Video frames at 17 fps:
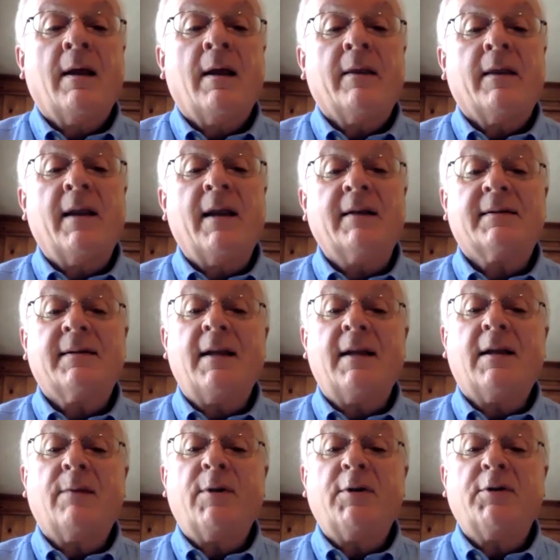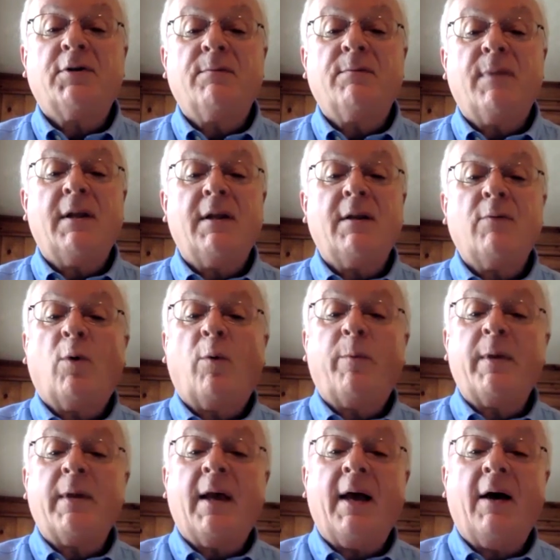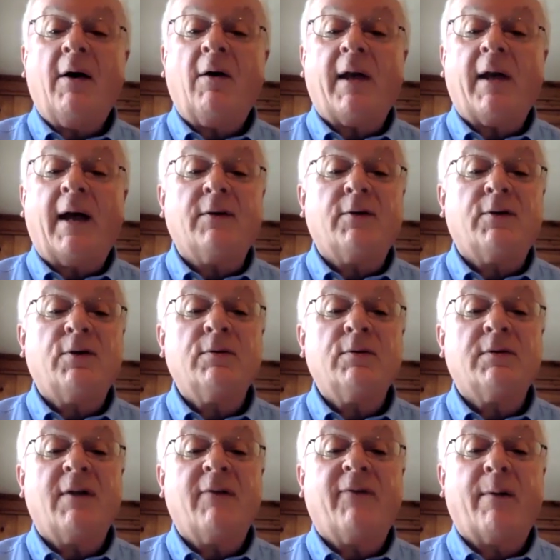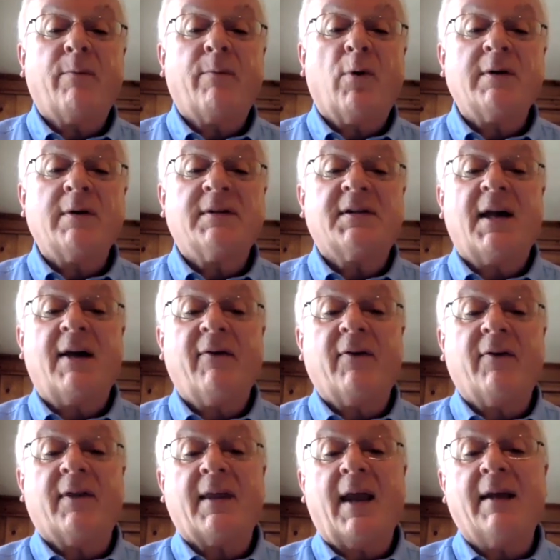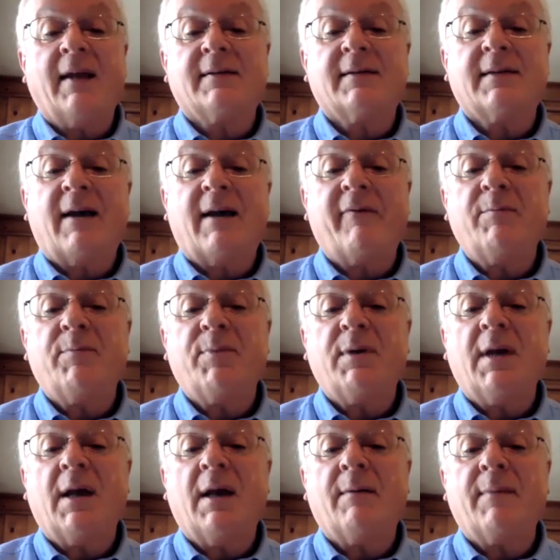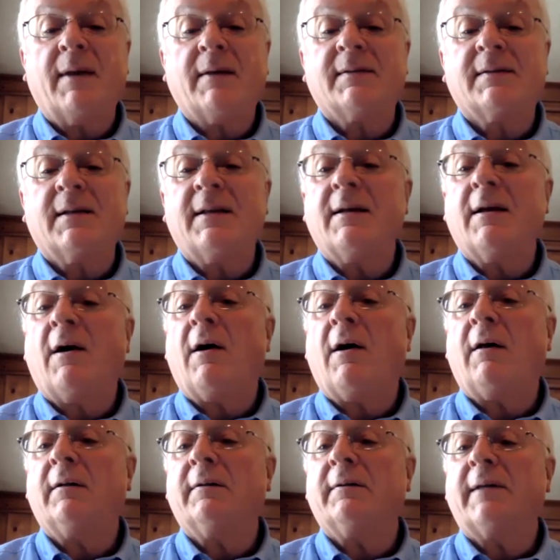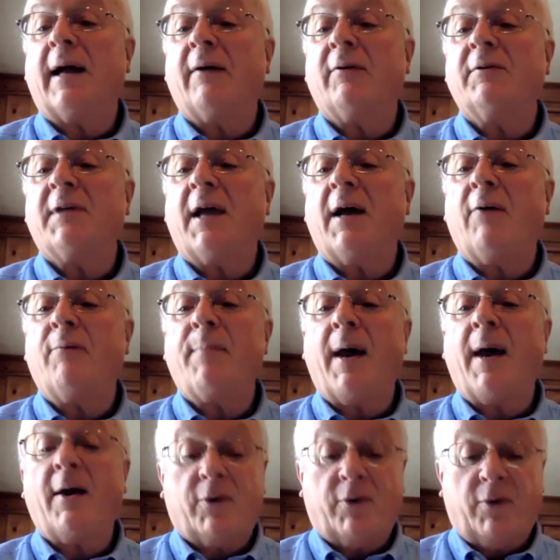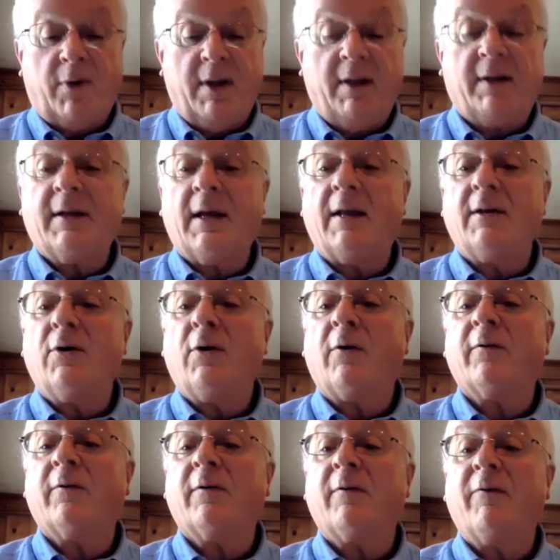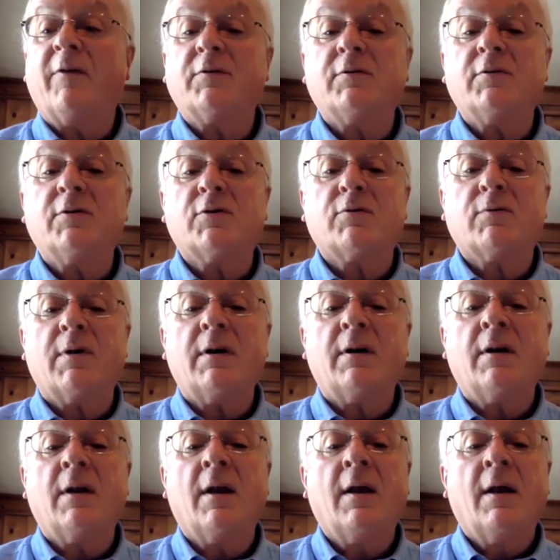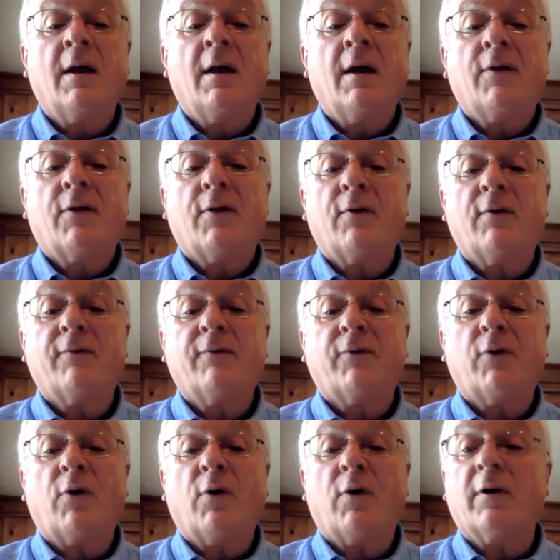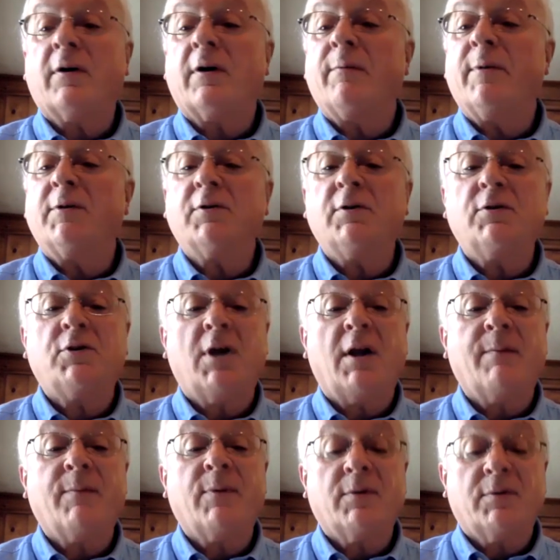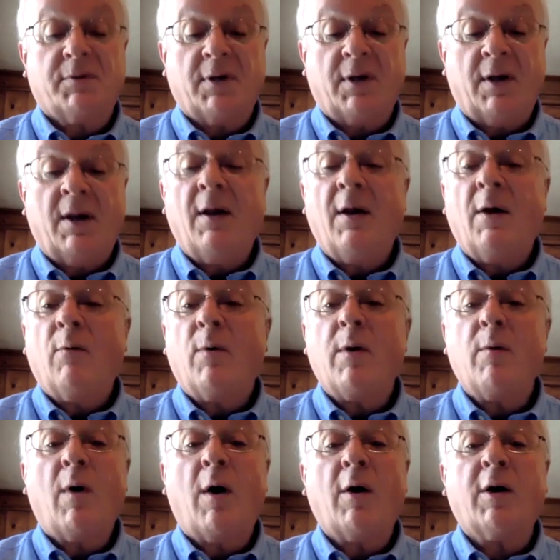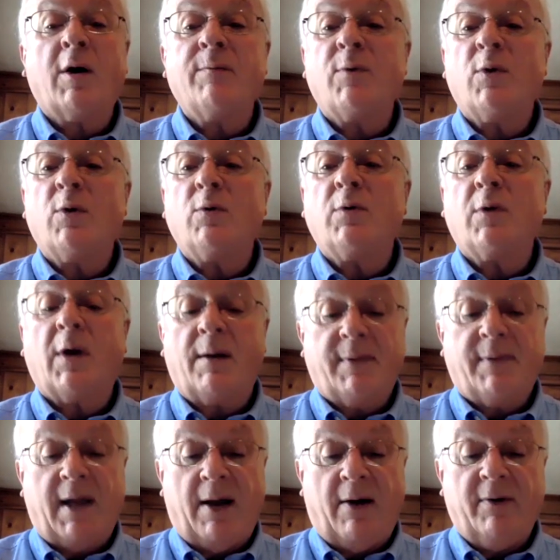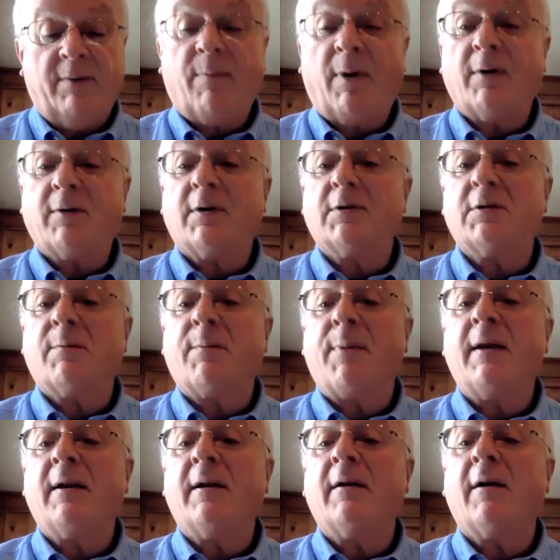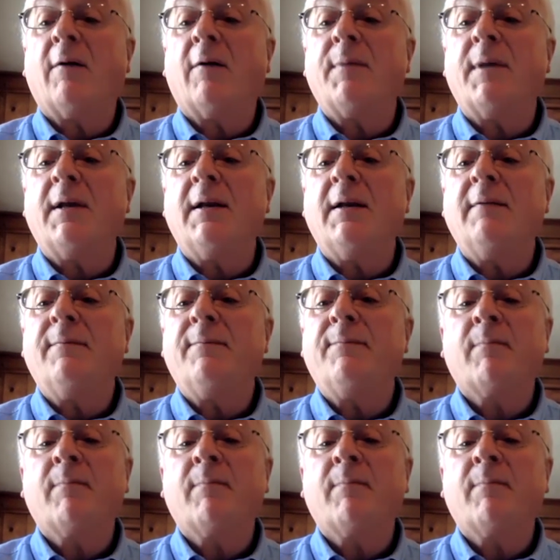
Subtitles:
The next city commission meeting will be held on Tuesday, February 7th at 7 p.m. at City Hall, downtown Battle Creek, 10 North Division Street, third floor, commission chambers. We welcome you to come down and participate in our meeting.